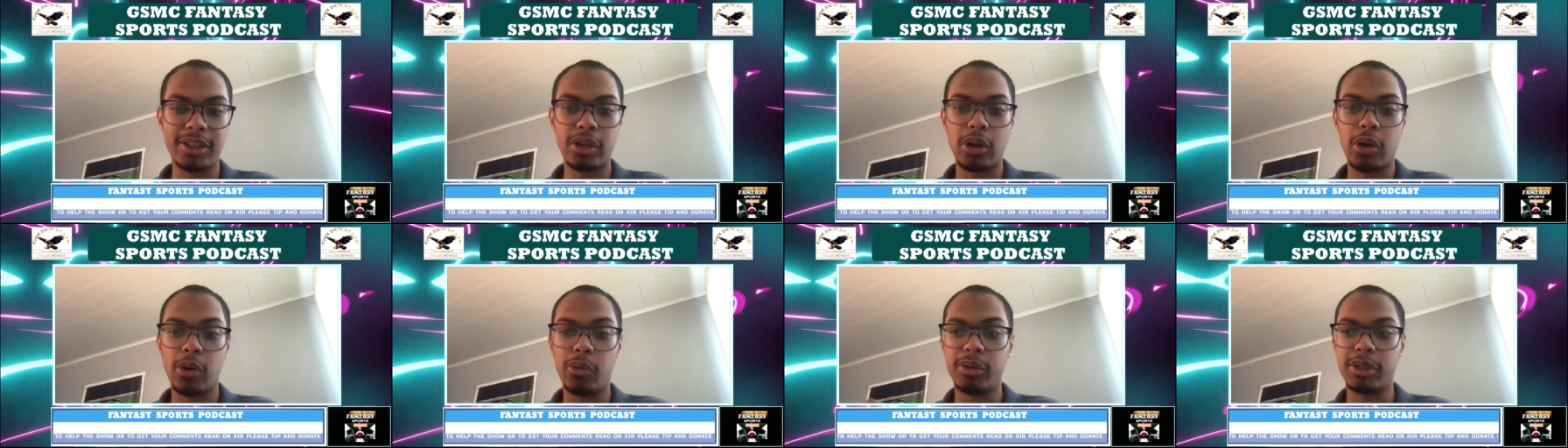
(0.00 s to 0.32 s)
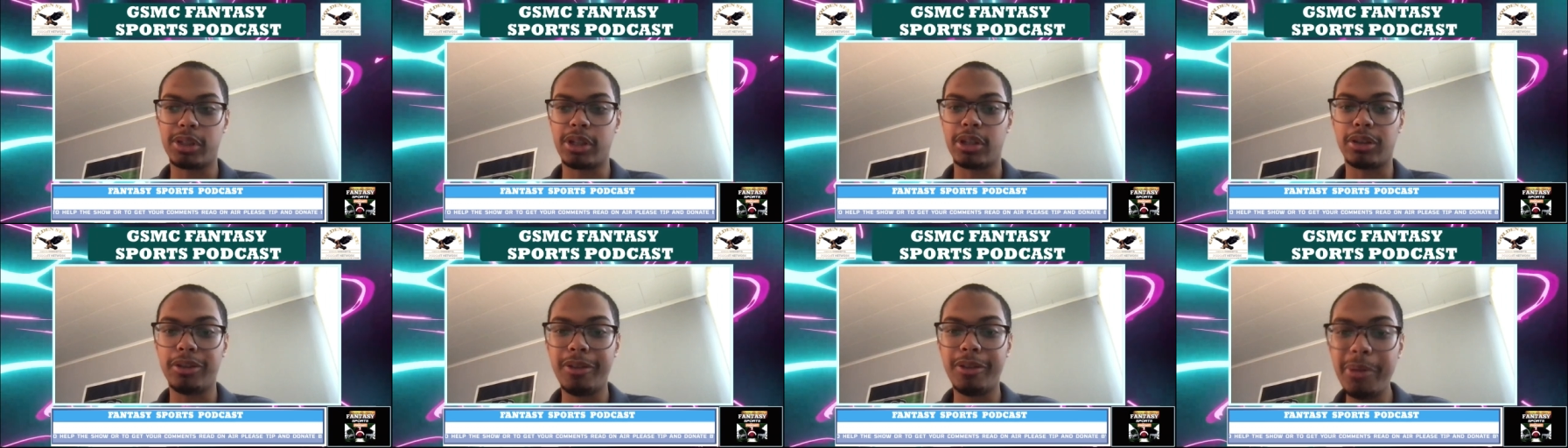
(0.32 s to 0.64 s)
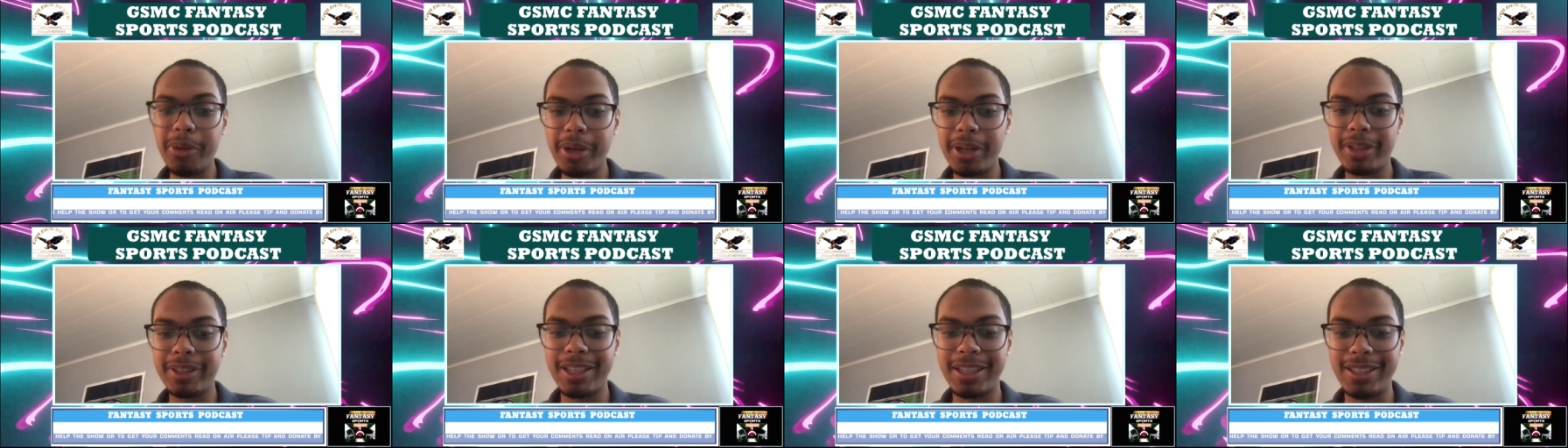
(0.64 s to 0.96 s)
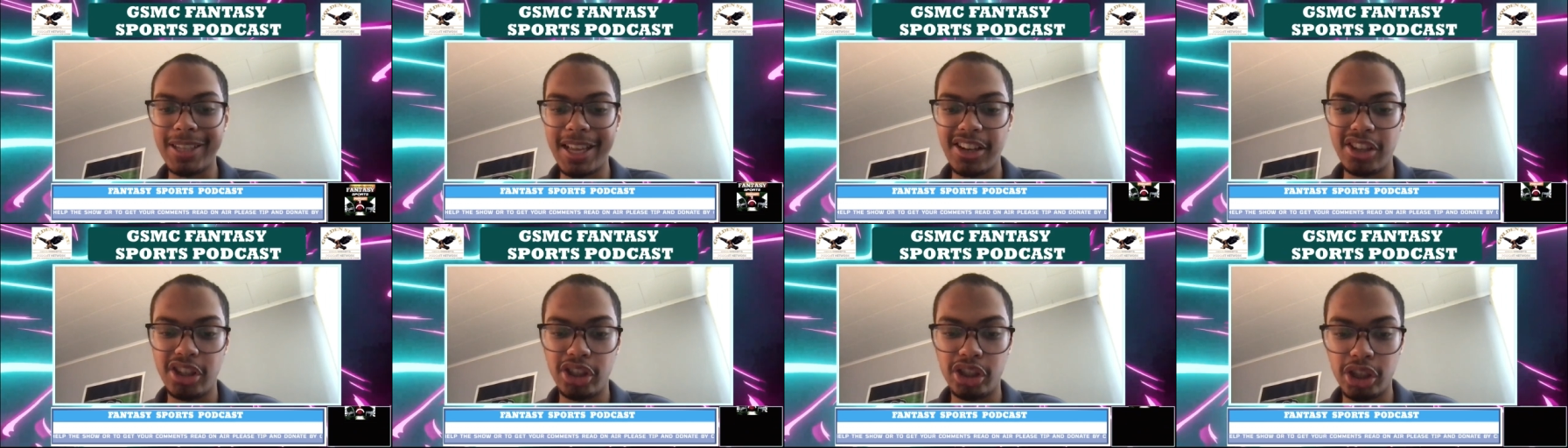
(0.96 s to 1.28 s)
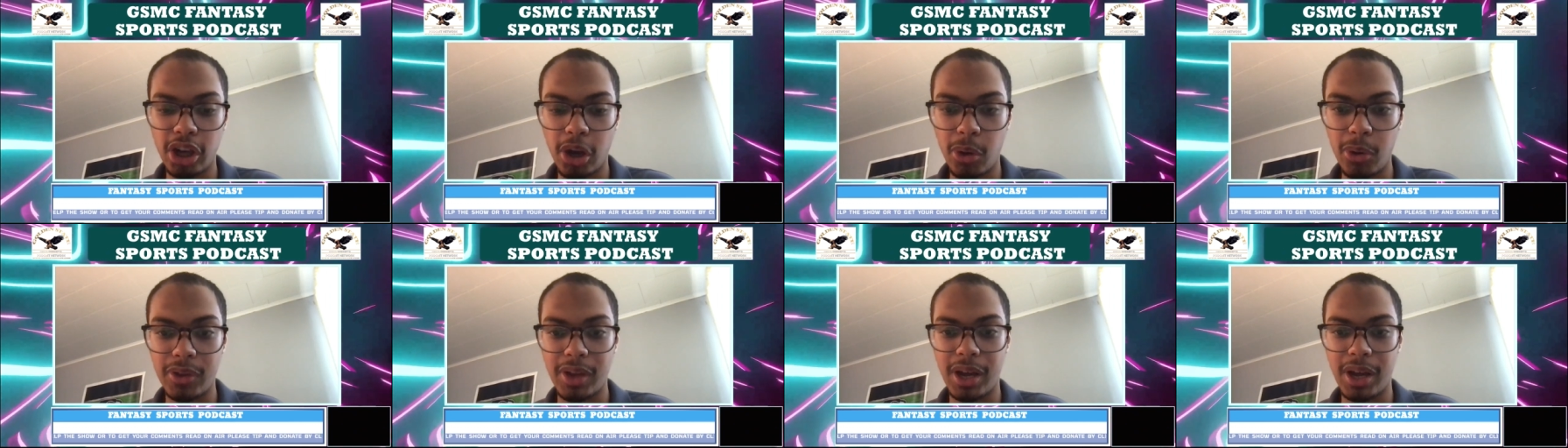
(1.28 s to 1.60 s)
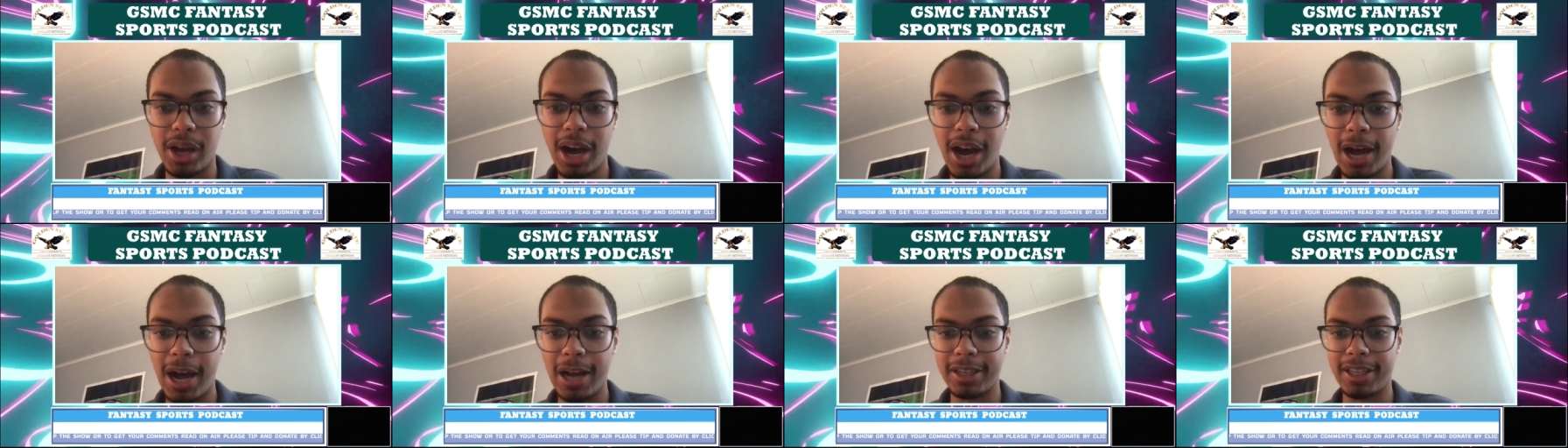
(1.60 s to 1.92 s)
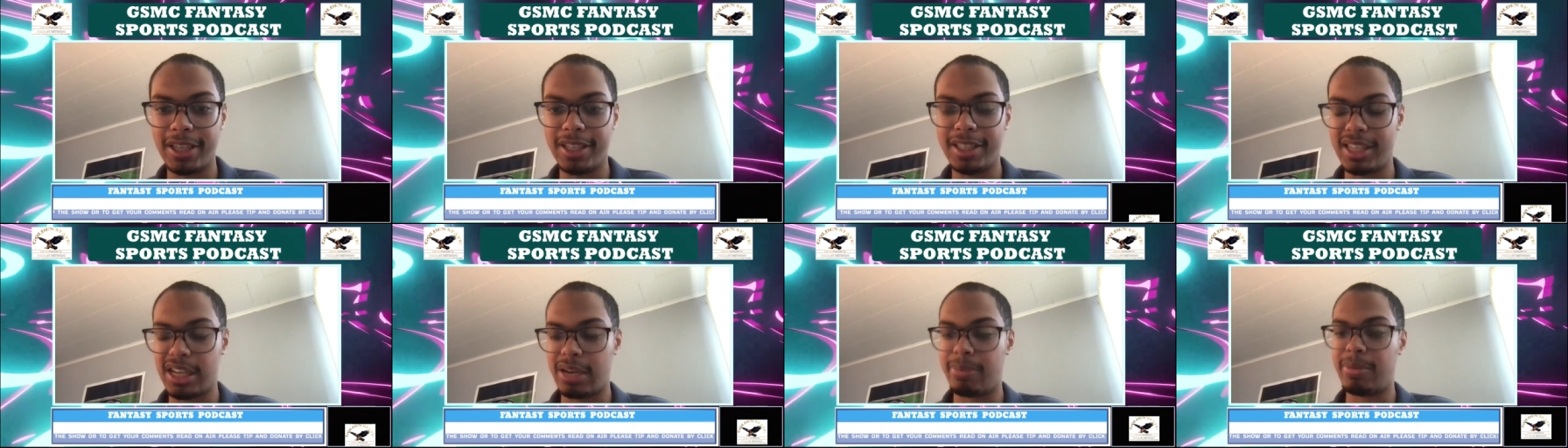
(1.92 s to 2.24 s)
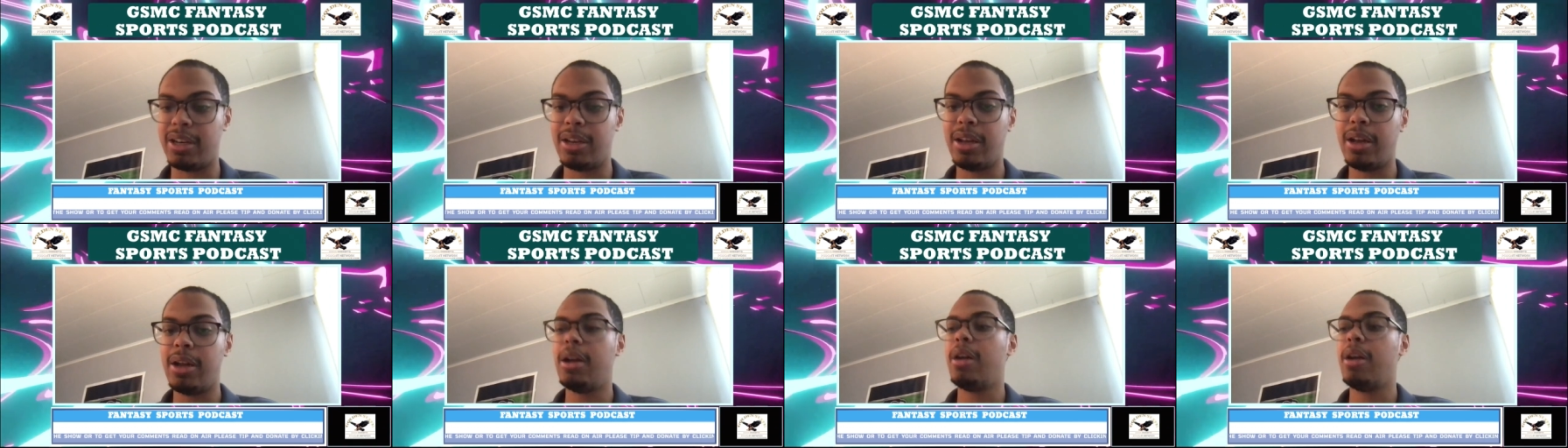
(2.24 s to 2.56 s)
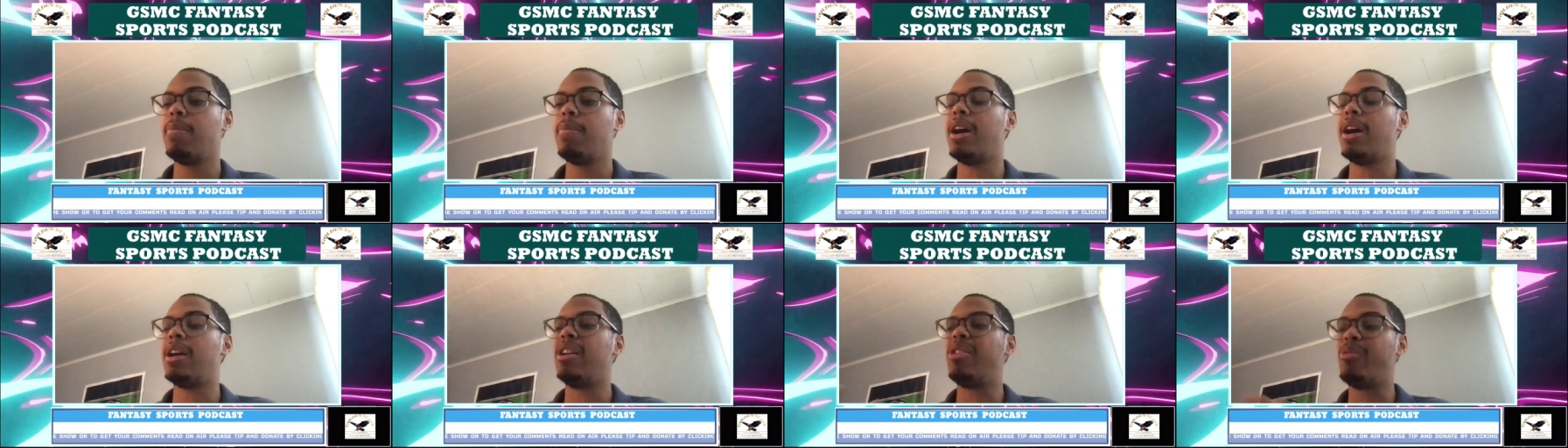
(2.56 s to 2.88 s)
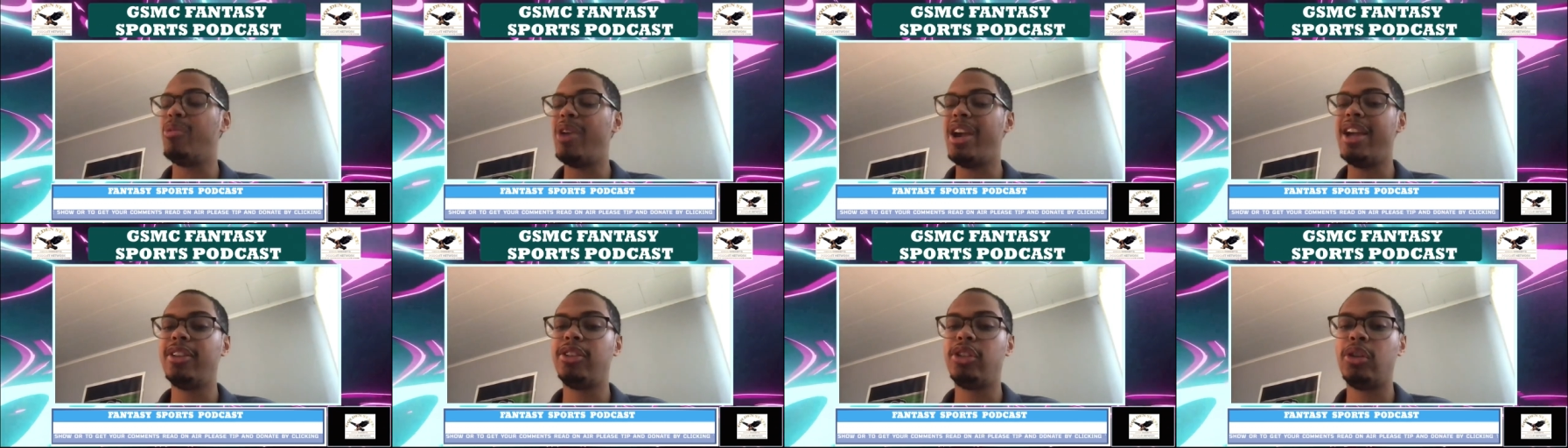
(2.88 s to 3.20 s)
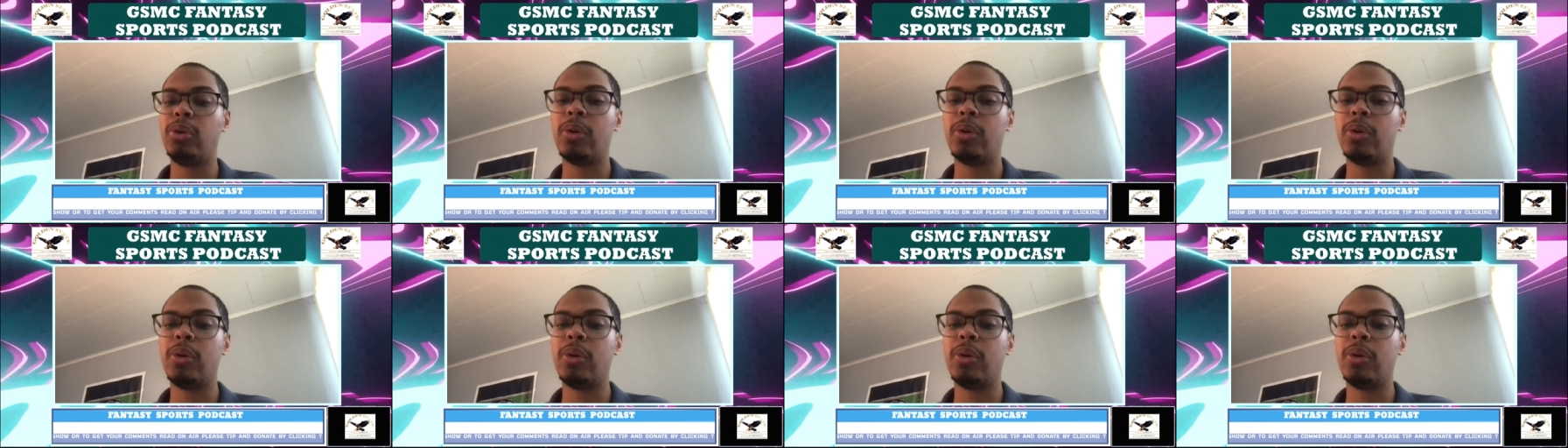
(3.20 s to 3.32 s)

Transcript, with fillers: We're concluding today's show with a hockey segment. My way too